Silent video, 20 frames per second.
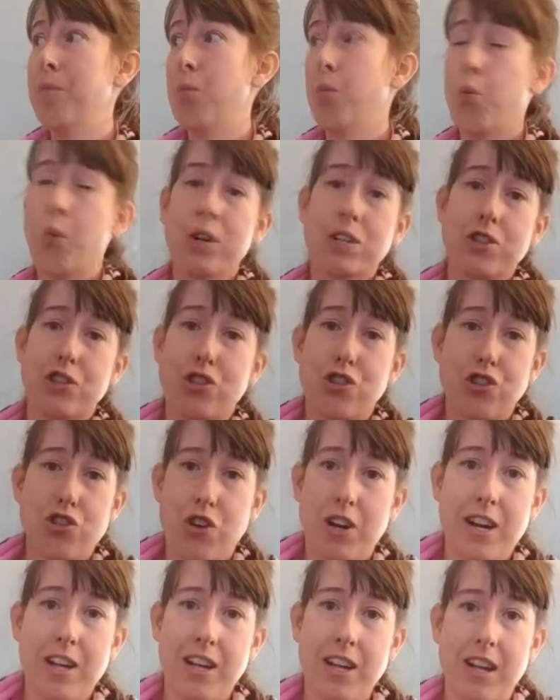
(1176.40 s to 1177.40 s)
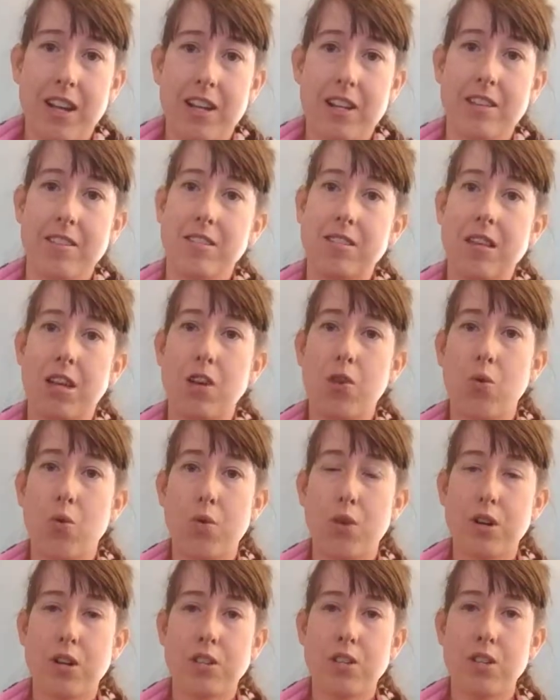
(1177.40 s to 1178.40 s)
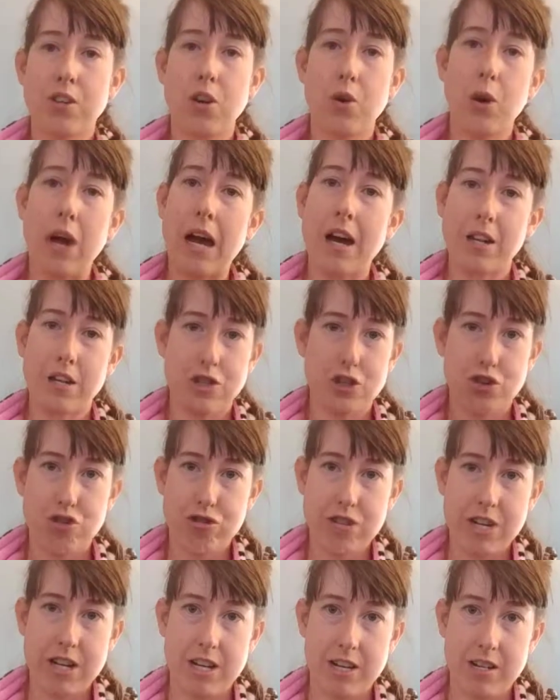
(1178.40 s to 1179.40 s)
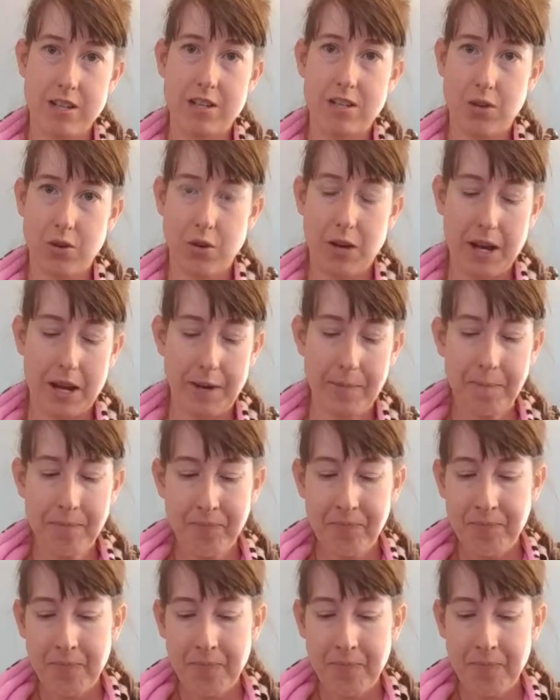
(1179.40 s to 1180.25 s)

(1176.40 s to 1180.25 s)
what strain it is in order to know how to treat it, okay?